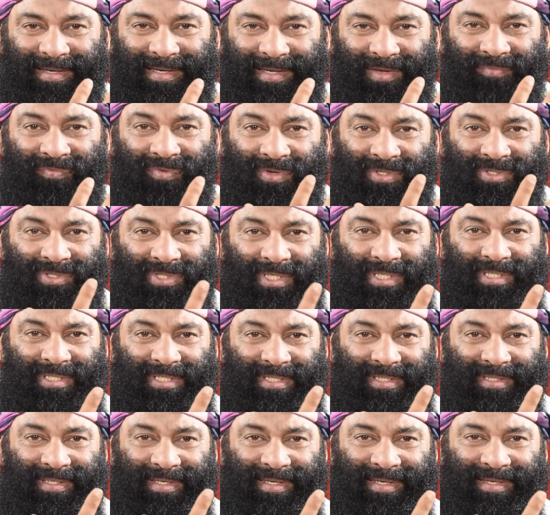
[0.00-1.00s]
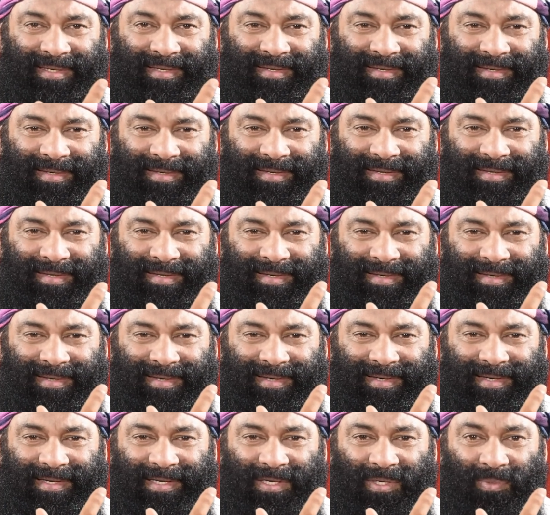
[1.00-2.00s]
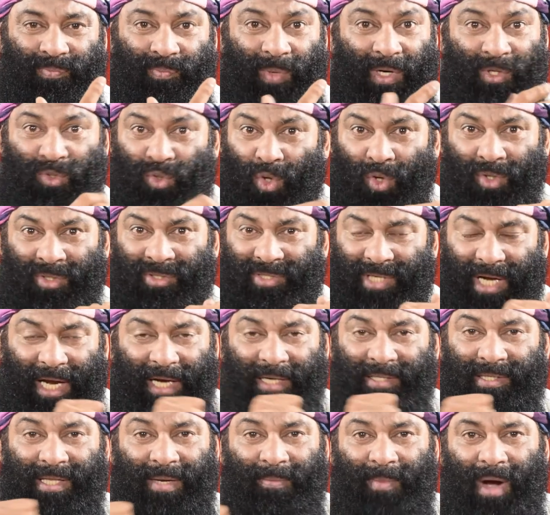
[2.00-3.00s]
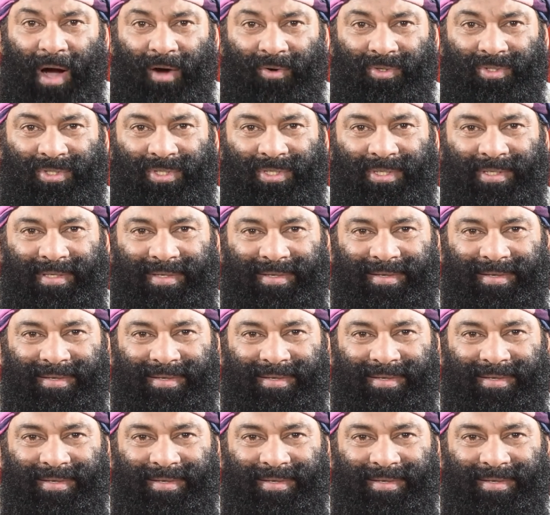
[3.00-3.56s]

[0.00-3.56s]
if you sit, but don't tear them out.